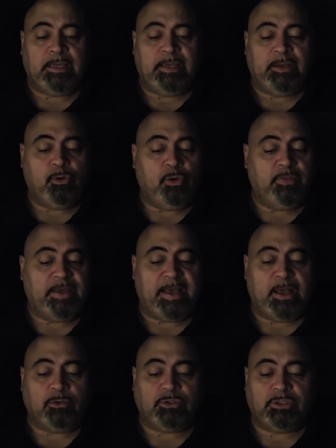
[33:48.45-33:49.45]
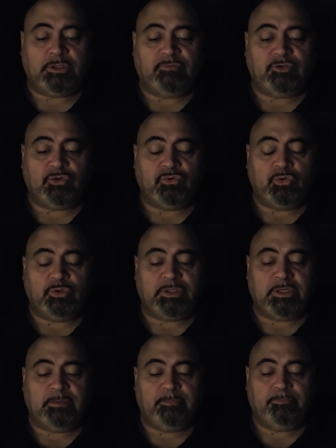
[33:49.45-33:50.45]
and all the houses of
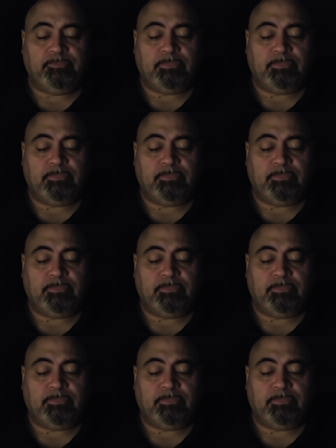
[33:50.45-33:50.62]
Jerusalem.